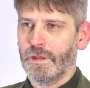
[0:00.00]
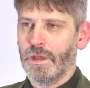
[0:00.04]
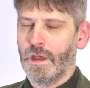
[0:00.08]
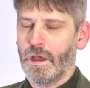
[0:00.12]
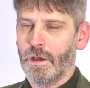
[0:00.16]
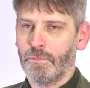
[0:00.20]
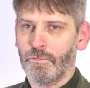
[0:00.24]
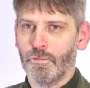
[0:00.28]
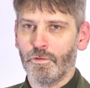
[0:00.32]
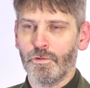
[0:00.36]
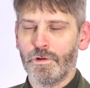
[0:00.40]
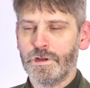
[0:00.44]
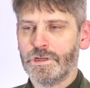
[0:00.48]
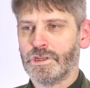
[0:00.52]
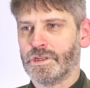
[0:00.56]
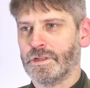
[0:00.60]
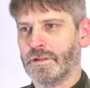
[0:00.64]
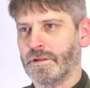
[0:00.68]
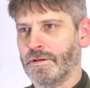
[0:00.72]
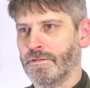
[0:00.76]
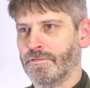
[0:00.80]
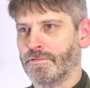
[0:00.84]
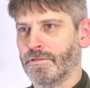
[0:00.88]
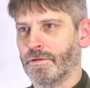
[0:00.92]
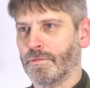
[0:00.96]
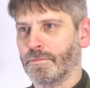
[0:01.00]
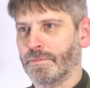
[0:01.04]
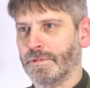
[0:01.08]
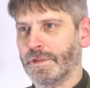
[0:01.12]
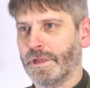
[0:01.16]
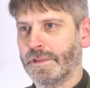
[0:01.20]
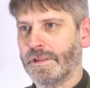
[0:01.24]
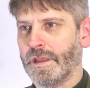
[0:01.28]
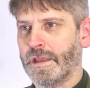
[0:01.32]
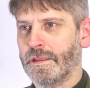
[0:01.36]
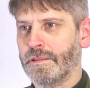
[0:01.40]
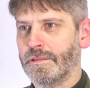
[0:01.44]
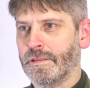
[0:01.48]
I'm originally from
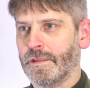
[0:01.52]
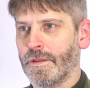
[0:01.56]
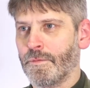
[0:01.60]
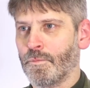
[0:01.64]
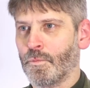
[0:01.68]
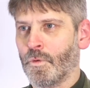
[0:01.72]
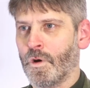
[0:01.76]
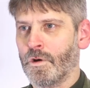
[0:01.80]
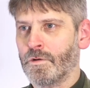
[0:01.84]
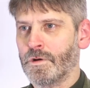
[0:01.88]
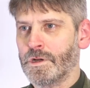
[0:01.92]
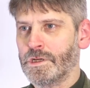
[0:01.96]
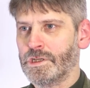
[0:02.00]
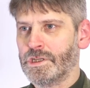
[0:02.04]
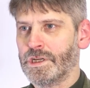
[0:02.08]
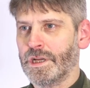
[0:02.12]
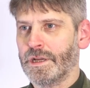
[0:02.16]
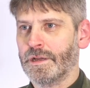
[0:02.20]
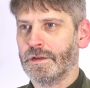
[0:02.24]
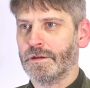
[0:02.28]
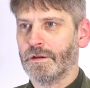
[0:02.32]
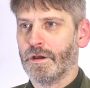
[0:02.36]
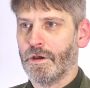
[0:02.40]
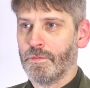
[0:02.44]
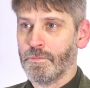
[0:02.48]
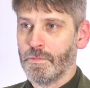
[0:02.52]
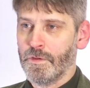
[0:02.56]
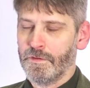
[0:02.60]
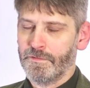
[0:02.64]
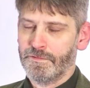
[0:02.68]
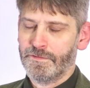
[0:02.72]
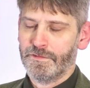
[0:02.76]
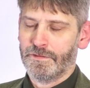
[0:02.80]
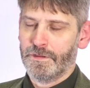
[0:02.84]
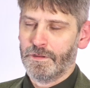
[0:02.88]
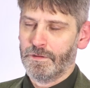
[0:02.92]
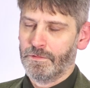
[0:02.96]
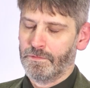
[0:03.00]
Nuneaton in Warwickshire. I
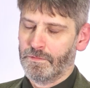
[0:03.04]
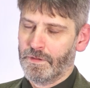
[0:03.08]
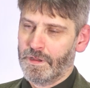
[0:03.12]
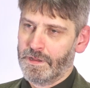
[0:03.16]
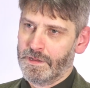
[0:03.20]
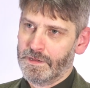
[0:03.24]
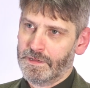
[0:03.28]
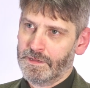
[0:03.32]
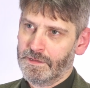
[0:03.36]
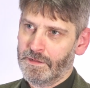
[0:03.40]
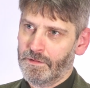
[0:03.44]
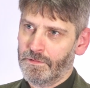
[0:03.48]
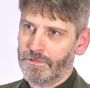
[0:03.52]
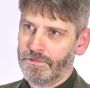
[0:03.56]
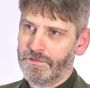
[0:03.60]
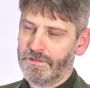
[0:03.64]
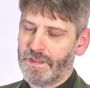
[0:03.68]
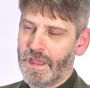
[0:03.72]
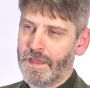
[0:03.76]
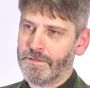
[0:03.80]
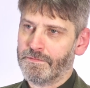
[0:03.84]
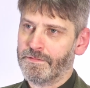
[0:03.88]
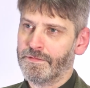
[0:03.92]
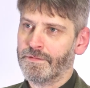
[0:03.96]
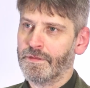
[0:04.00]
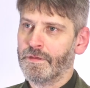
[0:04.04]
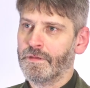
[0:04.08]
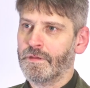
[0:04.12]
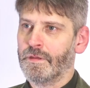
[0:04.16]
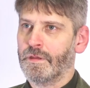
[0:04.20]
moved to Clwyd South